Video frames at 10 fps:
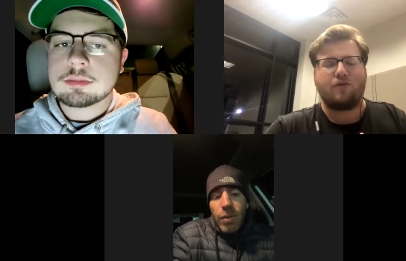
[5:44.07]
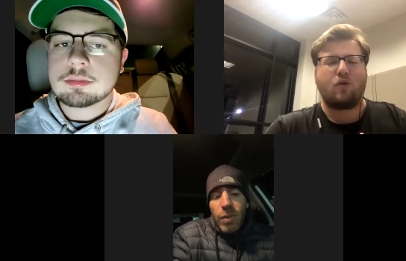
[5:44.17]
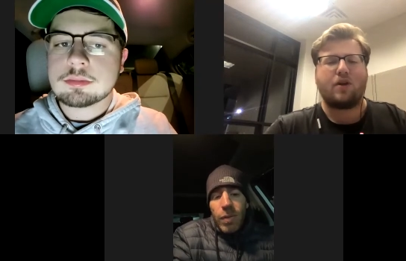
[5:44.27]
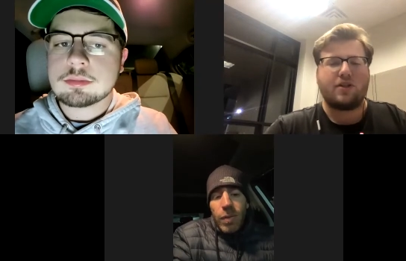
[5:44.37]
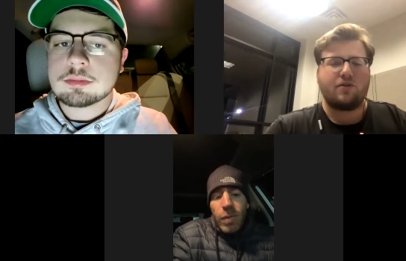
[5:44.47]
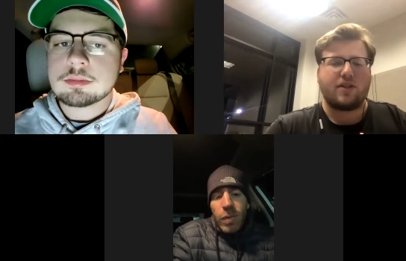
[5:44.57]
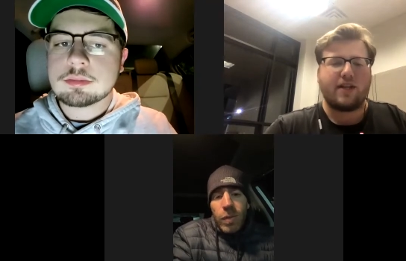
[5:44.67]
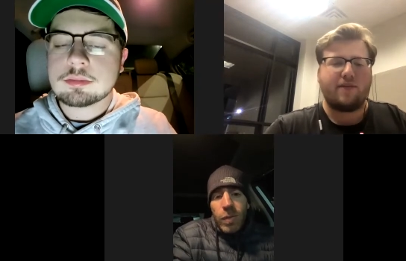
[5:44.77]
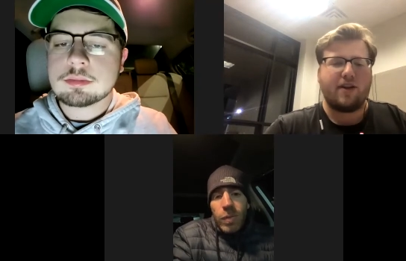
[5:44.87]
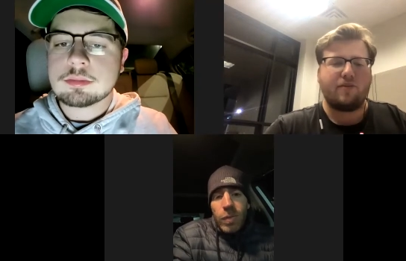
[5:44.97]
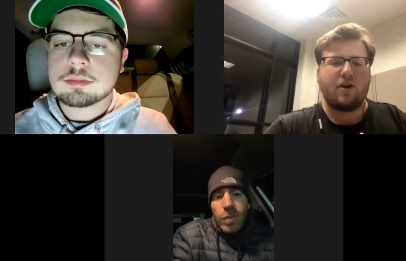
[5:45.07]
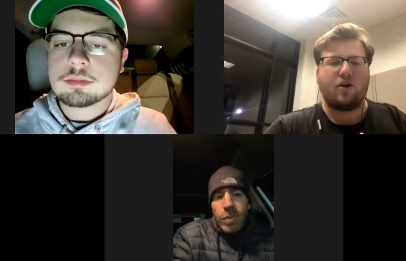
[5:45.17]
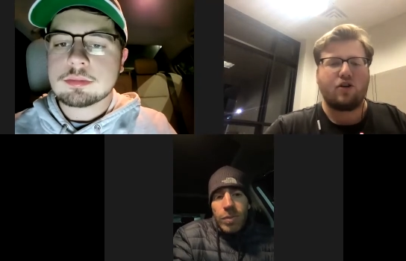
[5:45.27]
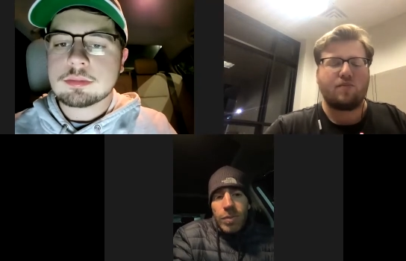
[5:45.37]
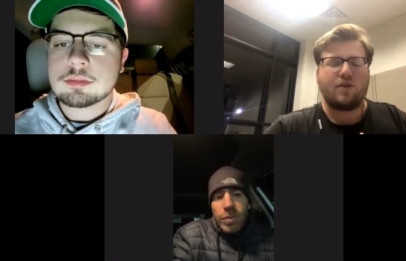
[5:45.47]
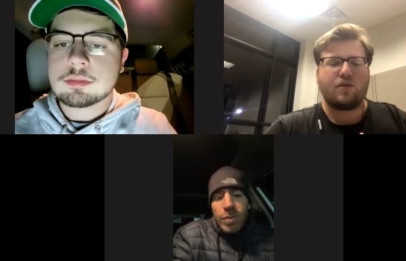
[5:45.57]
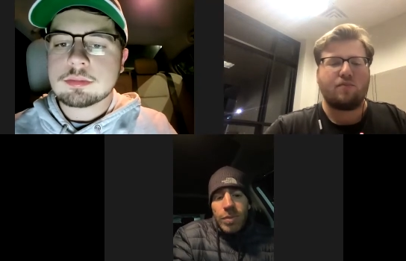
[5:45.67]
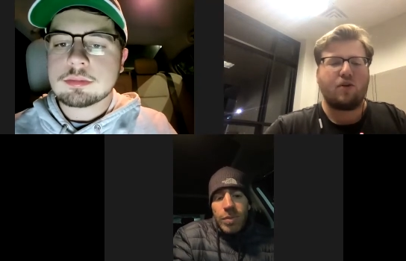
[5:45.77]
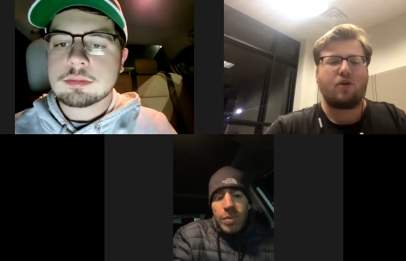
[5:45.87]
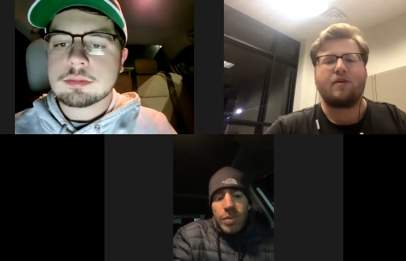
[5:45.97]
Speaker 1: 42 7, while Archbishop
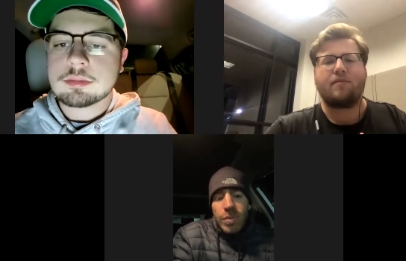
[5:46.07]
Bergan